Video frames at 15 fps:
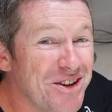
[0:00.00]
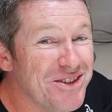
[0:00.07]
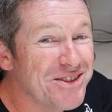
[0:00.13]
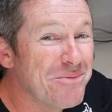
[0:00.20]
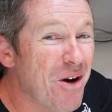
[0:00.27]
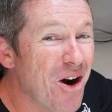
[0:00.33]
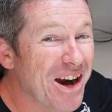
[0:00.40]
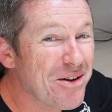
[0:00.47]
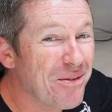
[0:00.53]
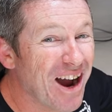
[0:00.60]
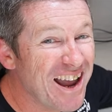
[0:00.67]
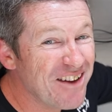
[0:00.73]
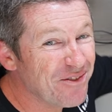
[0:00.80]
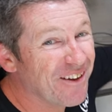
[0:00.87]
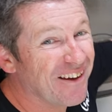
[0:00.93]
use a
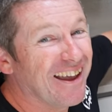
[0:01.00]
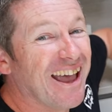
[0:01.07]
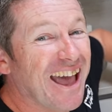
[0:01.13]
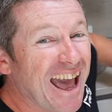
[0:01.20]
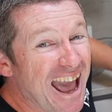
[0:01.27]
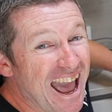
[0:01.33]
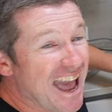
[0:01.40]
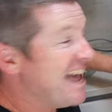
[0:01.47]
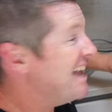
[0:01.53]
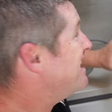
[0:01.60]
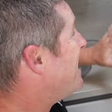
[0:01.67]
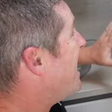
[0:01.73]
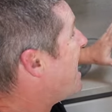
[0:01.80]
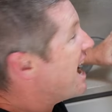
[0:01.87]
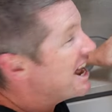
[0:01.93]
microwave
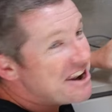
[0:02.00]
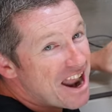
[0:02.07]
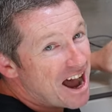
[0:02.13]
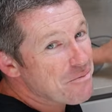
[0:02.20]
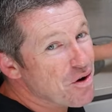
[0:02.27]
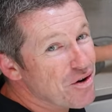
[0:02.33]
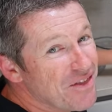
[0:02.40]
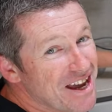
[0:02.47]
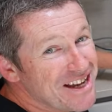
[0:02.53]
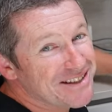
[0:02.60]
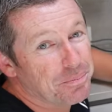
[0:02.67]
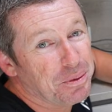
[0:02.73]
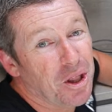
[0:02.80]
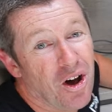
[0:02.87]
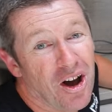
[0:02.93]
and a number of these
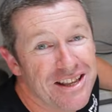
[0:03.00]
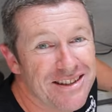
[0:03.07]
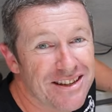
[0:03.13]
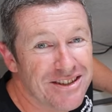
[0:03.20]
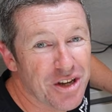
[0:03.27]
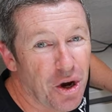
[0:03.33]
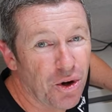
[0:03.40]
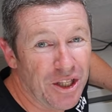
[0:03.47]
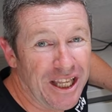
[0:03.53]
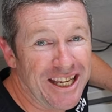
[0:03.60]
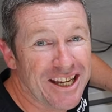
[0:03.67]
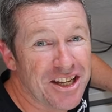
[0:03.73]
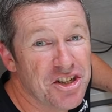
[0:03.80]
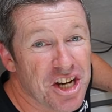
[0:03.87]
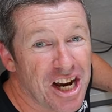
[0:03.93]
appliances all in
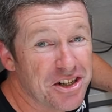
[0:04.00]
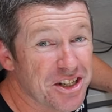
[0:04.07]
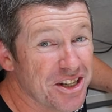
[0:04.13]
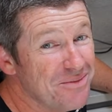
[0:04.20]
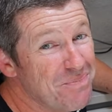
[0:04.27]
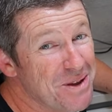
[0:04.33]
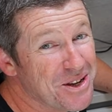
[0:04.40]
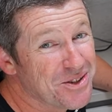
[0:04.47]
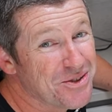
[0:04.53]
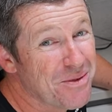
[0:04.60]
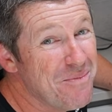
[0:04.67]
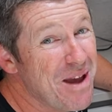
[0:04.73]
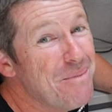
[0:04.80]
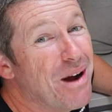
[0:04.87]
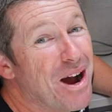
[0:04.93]
conjunction, because
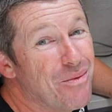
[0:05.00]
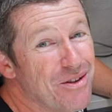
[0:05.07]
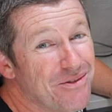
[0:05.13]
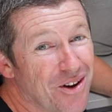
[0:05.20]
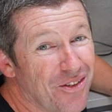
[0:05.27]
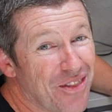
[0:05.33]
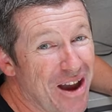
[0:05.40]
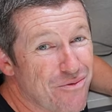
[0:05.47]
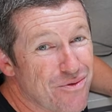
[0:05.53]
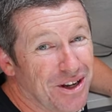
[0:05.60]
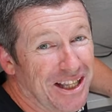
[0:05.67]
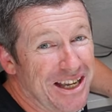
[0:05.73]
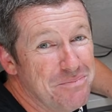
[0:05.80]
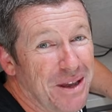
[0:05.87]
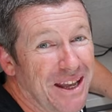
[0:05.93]
remember, we've got that
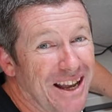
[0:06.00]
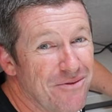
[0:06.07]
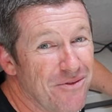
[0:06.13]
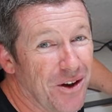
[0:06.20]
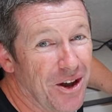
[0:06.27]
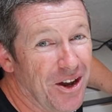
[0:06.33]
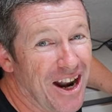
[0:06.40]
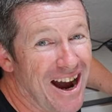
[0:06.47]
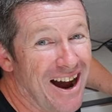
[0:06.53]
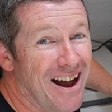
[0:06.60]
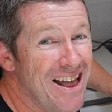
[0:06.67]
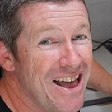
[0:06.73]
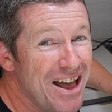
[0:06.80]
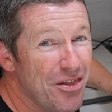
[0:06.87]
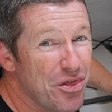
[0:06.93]
really big inverter.
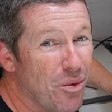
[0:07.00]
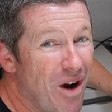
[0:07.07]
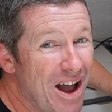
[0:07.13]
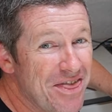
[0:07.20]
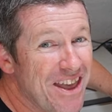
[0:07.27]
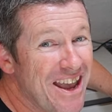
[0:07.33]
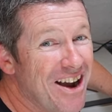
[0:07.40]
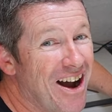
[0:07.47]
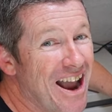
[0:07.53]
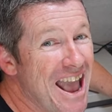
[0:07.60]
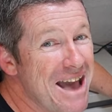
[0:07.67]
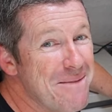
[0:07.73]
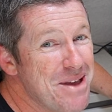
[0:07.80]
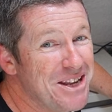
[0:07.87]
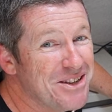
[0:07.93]
The one thing I
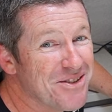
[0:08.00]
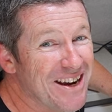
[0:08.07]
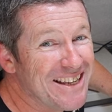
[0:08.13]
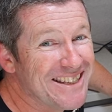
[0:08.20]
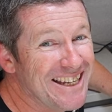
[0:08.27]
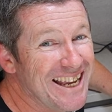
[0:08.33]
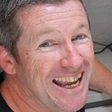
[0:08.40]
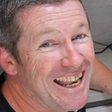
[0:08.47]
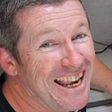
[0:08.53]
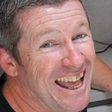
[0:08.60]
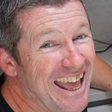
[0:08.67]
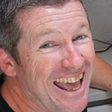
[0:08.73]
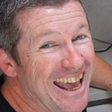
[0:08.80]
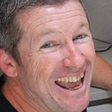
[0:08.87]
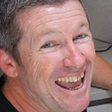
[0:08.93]
am interested in
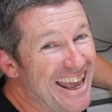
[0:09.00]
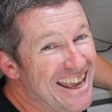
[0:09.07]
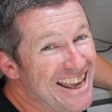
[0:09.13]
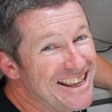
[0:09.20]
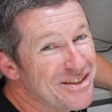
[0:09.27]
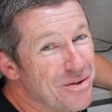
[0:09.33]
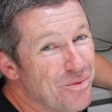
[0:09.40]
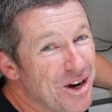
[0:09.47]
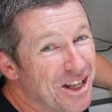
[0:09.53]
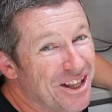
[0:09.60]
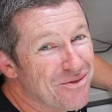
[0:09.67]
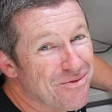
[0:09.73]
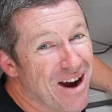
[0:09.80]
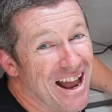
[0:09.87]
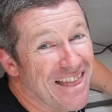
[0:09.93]
is, will
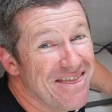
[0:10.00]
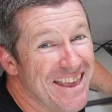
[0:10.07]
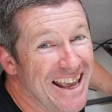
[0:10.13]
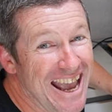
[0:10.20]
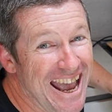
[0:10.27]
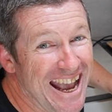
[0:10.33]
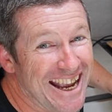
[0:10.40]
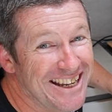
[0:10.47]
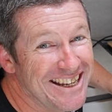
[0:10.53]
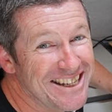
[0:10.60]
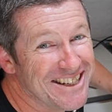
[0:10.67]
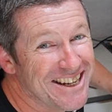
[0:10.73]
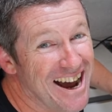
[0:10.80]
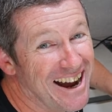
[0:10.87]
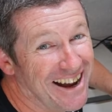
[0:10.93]
it run the air
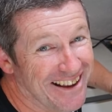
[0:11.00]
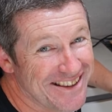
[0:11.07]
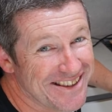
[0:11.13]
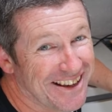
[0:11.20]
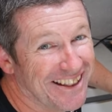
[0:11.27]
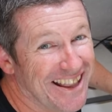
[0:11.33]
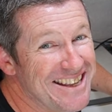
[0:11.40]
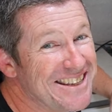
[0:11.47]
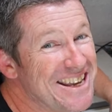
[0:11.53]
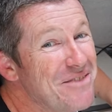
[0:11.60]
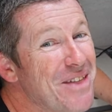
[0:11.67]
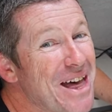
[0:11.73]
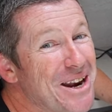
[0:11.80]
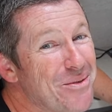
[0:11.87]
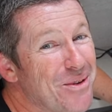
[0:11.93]
conditioner? So let's give
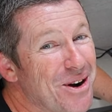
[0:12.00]
that a